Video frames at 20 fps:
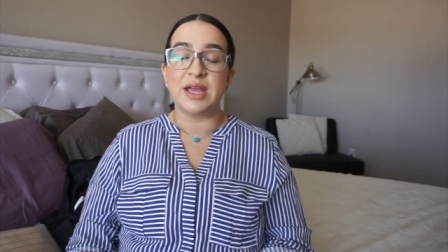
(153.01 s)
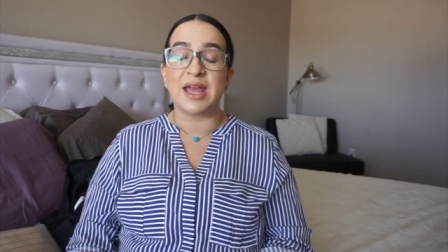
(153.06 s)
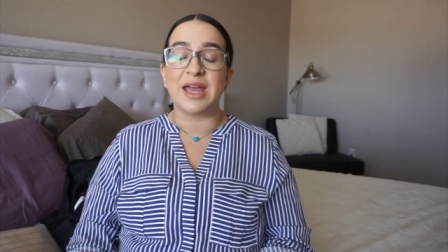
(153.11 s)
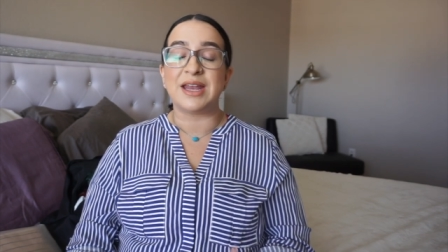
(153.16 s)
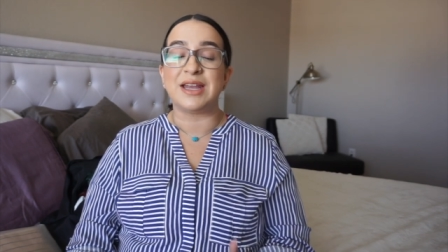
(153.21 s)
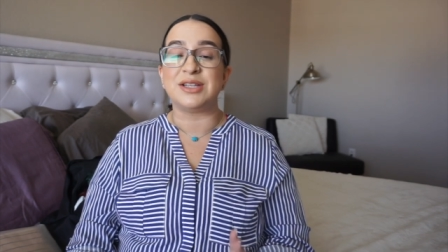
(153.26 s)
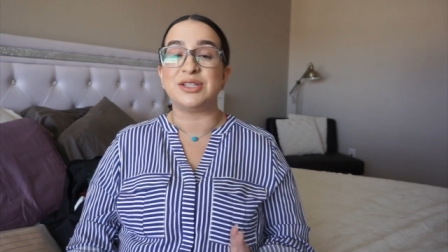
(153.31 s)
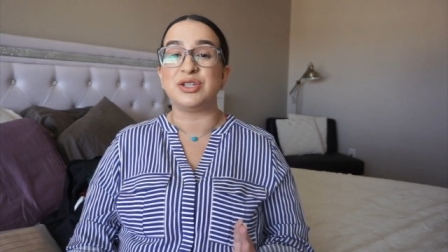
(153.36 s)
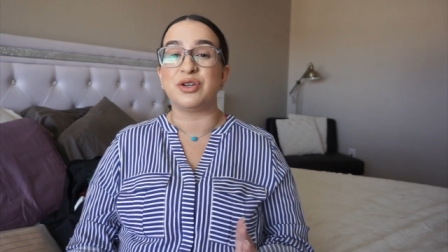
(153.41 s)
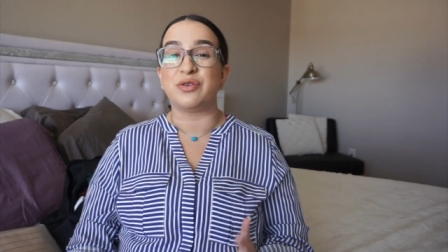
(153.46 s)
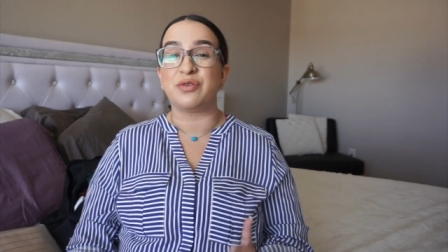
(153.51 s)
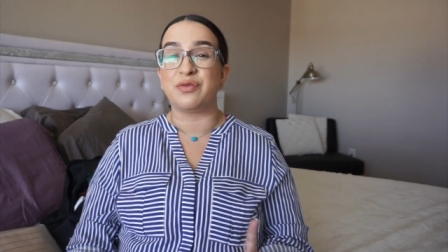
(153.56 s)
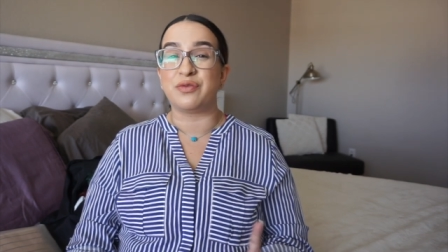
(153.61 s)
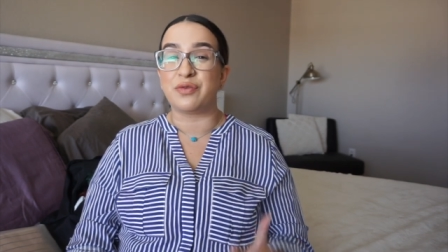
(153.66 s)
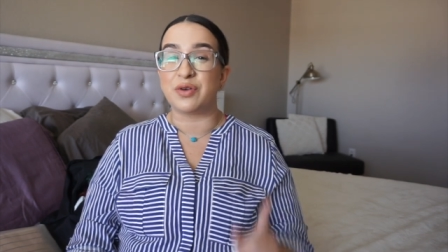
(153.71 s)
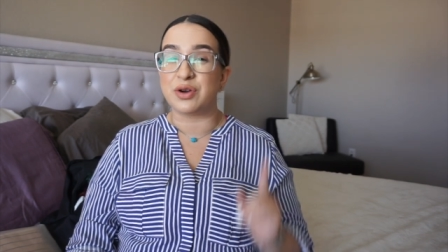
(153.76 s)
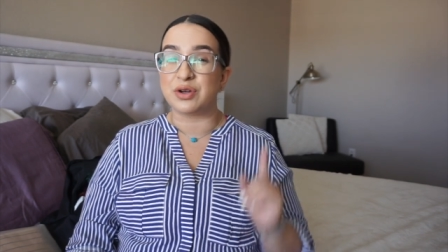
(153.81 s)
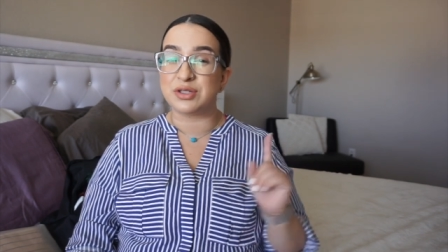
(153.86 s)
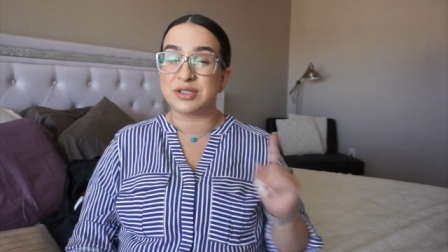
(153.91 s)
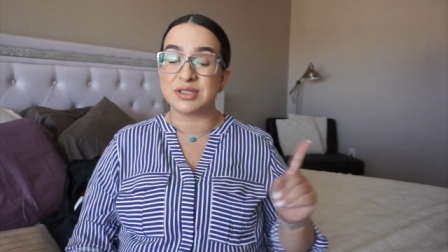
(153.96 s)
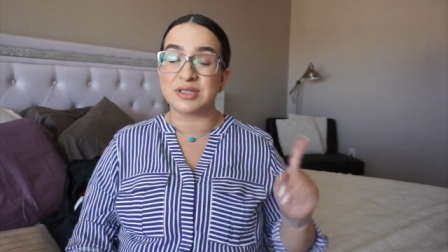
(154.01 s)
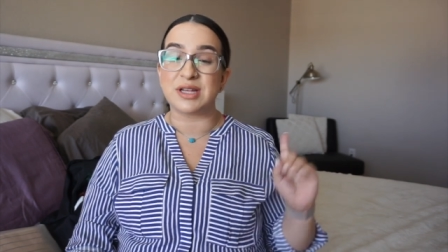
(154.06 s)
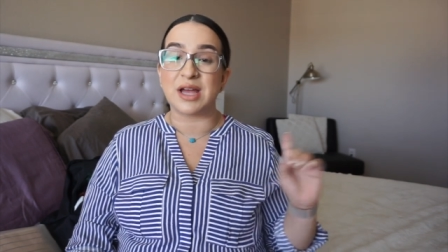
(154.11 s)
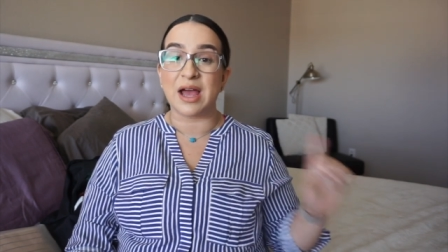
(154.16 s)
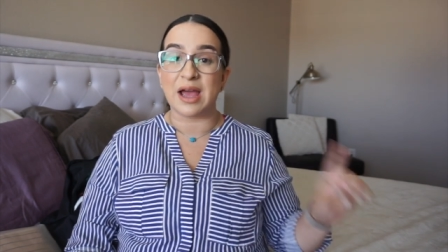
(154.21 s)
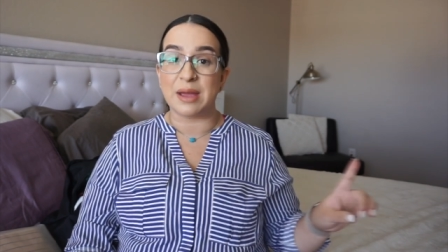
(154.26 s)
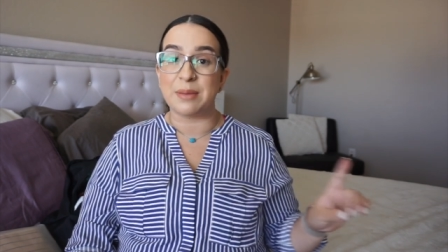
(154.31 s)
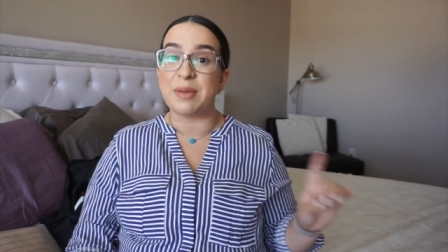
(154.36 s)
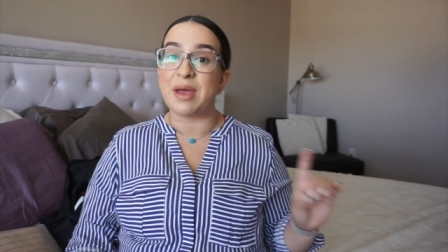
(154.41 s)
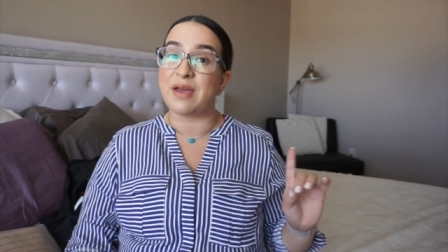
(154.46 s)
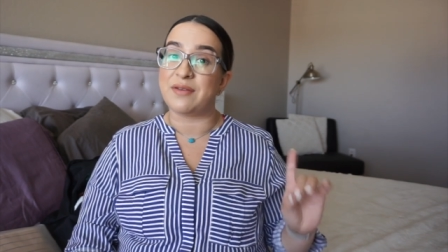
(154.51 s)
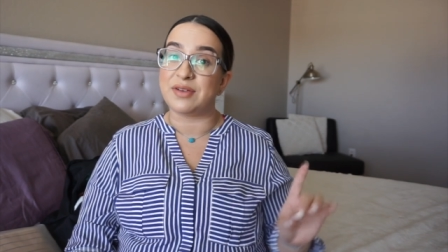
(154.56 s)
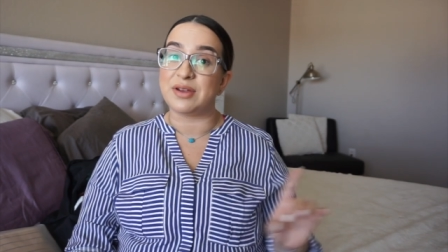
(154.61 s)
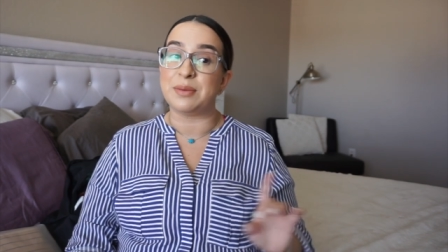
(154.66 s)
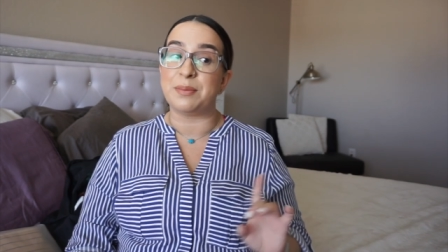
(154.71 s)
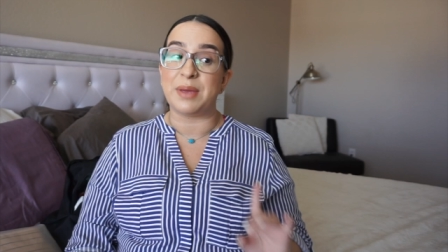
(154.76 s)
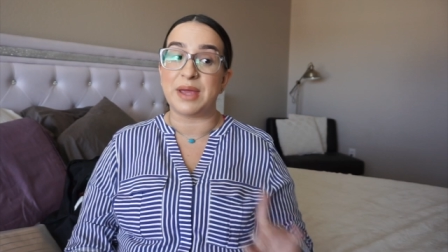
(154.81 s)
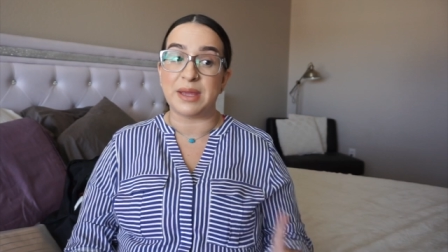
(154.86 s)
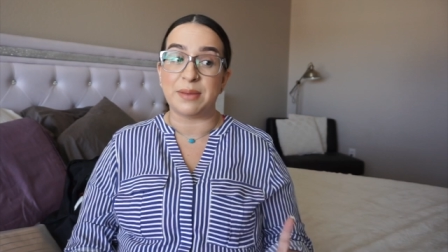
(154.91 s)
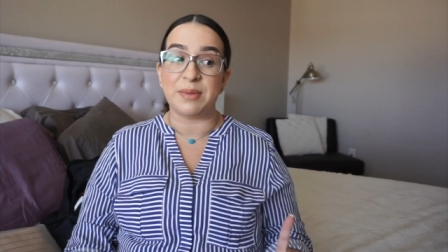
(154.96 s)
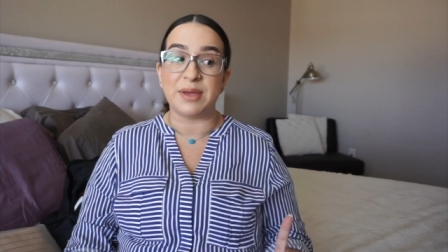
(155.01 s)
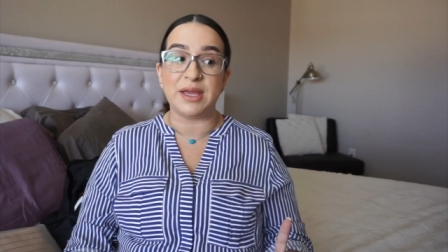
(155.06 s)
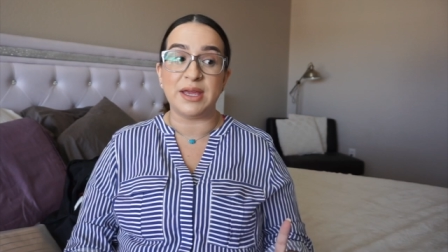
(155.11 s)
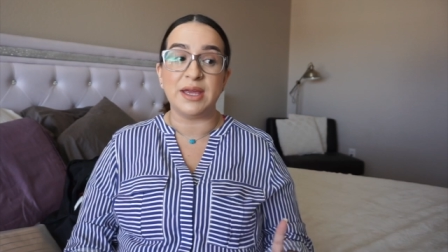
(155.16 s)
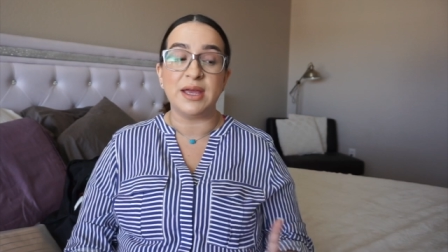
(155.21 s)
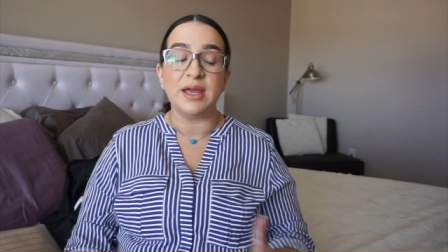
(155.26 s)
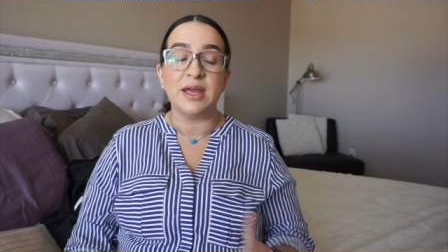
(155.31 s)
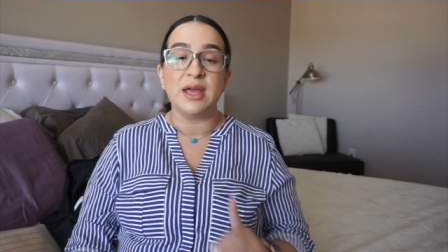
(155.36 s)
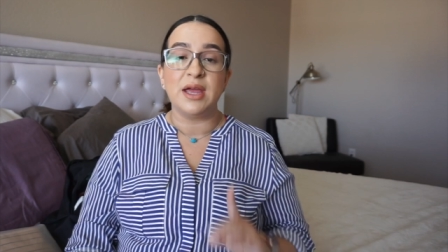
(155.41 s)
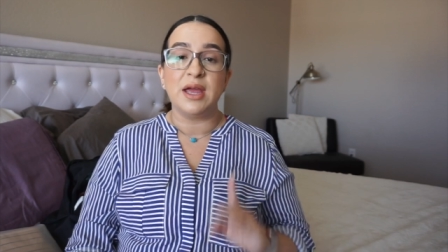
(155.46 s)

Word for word: and it's your first time having a baby,